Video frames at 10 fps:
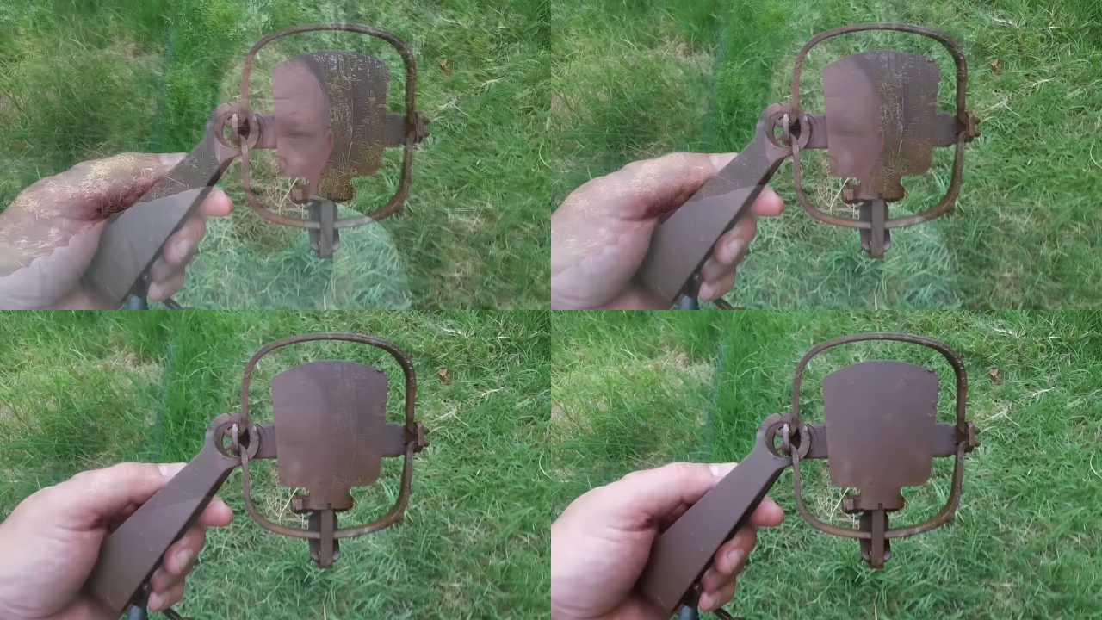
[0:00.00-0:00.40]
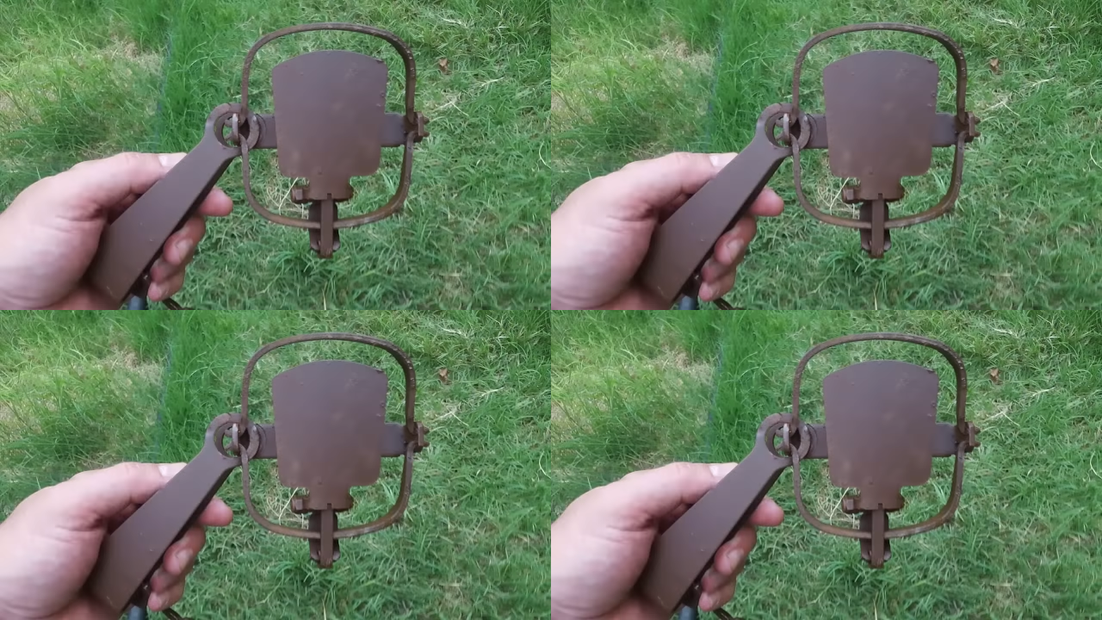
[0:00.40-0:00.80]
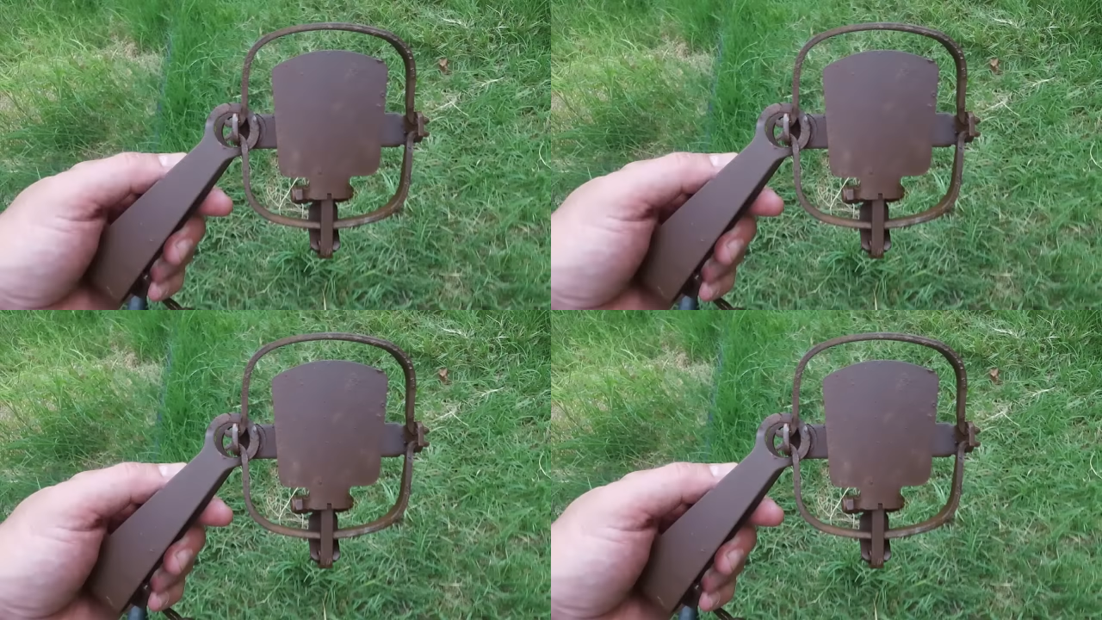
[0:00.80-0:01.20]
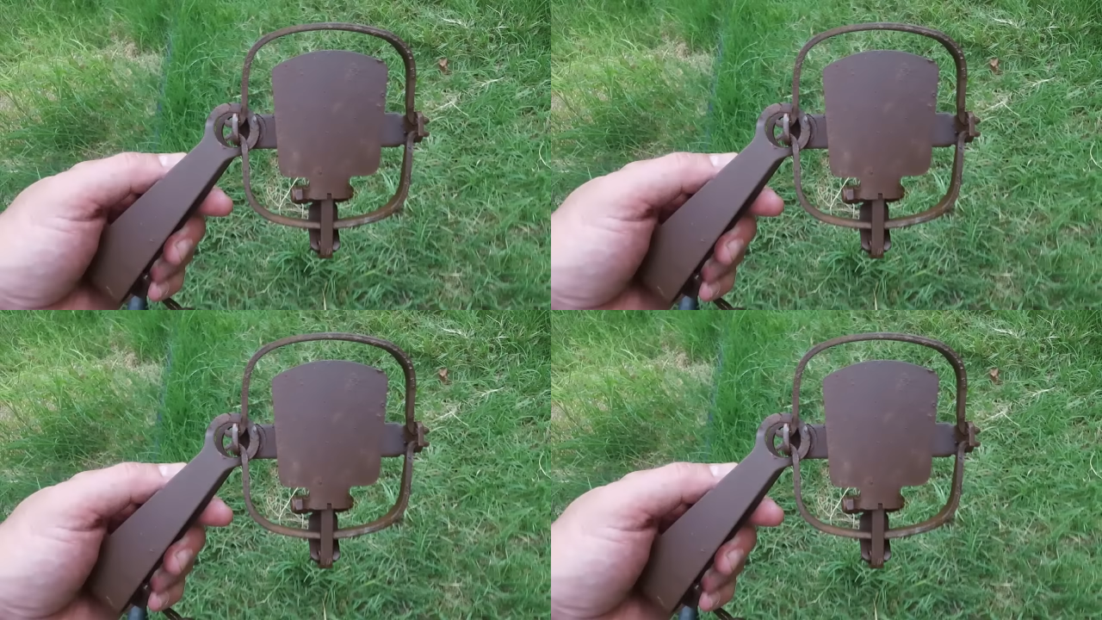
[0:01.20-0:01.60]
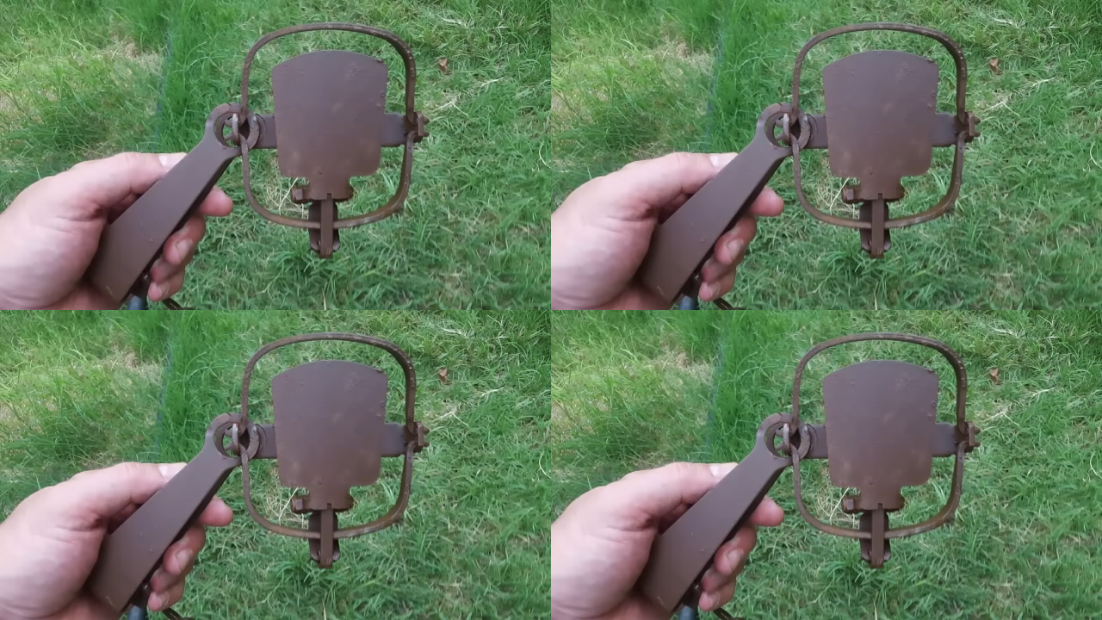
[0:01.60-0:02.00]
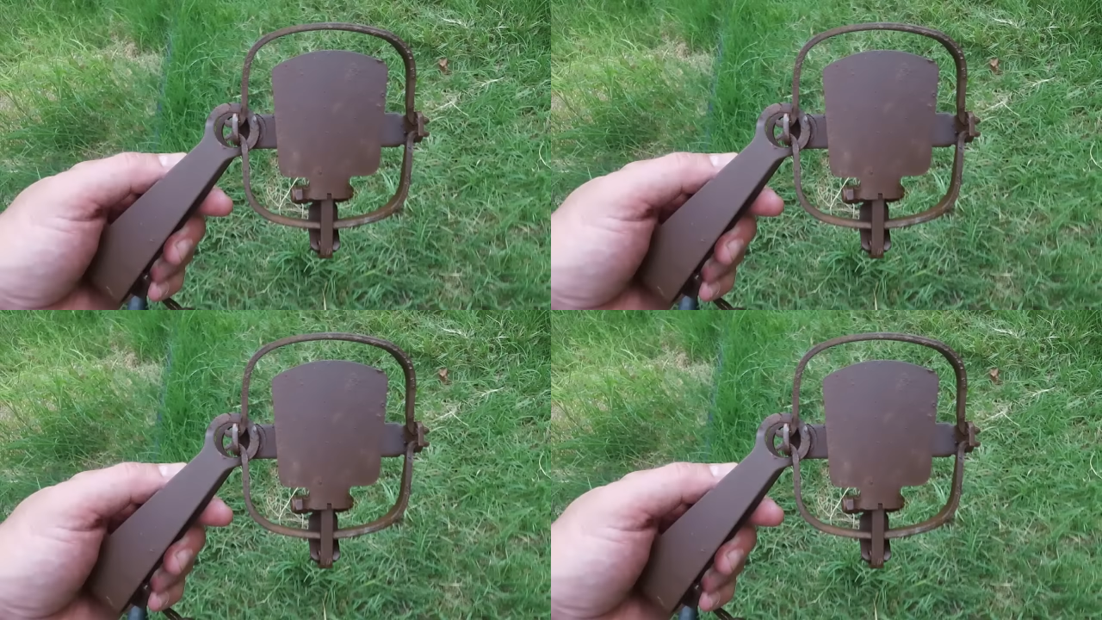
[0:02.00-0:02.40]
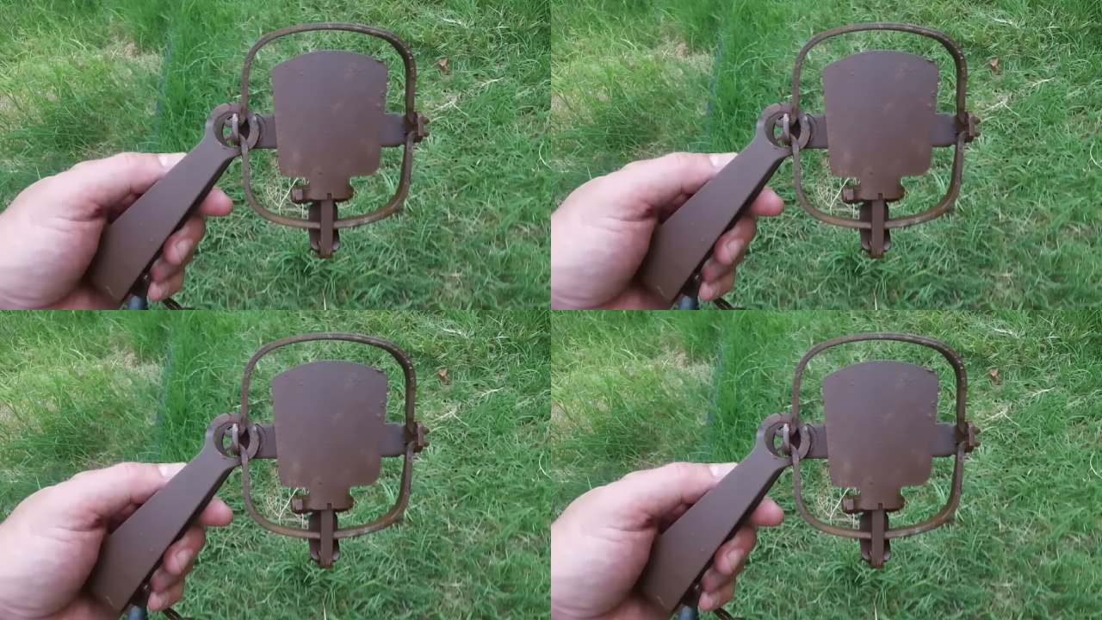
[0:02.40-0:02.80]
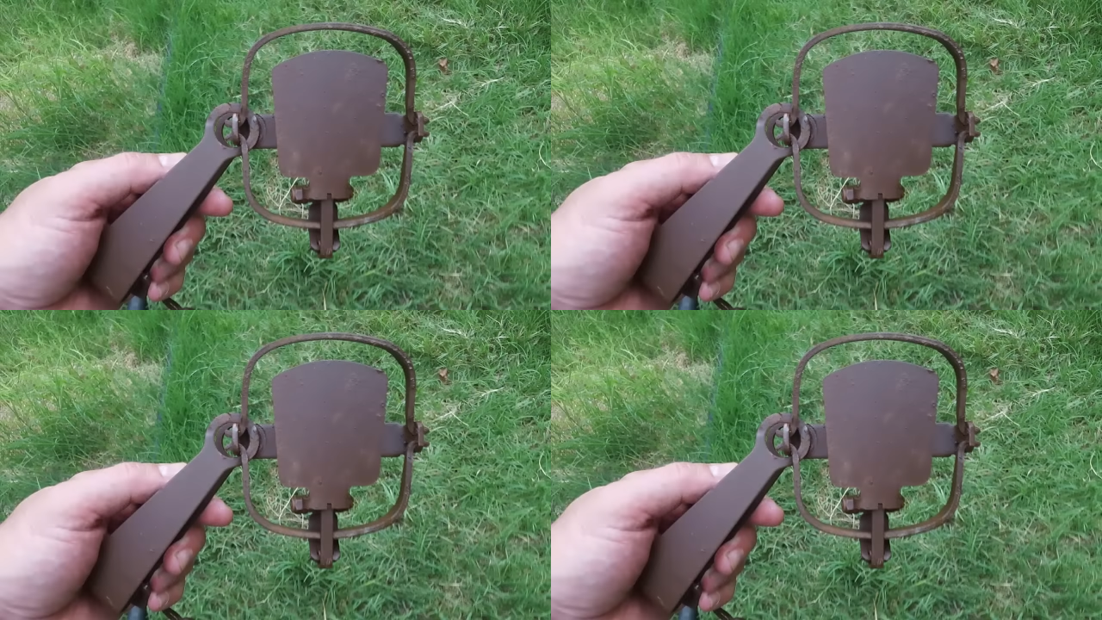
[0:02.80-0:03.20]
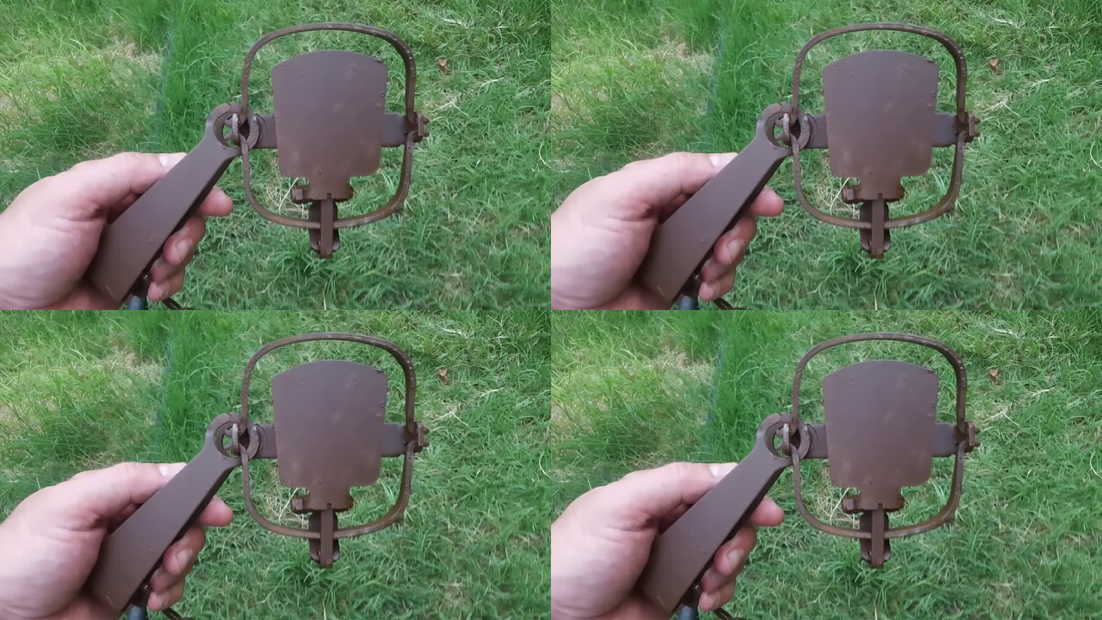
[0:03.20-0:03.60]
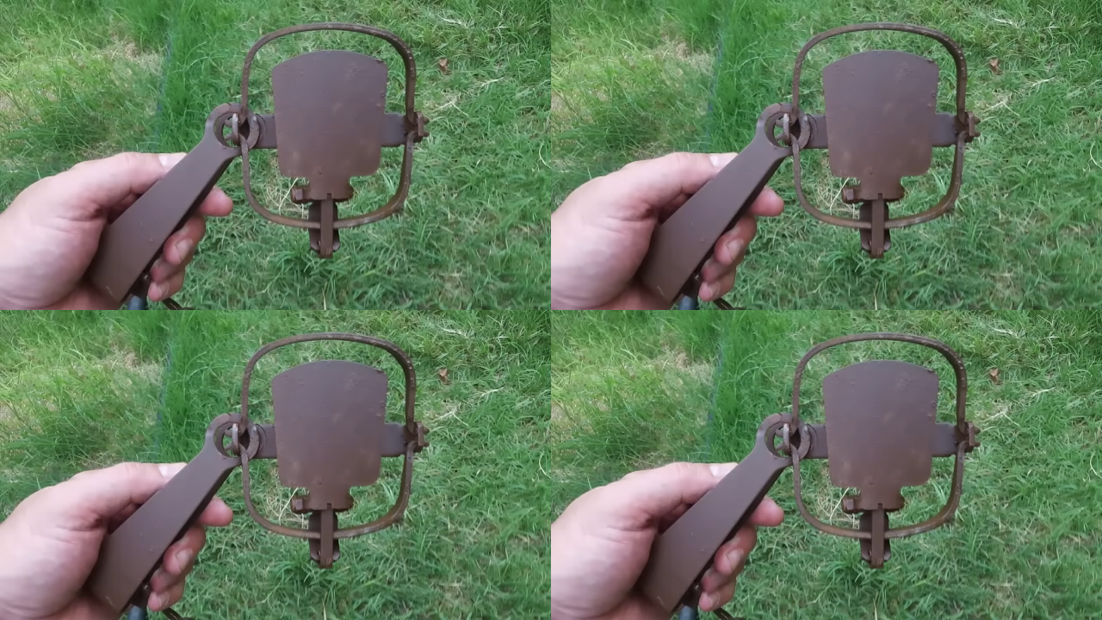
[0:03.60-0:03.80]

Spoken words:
(no speaker visible)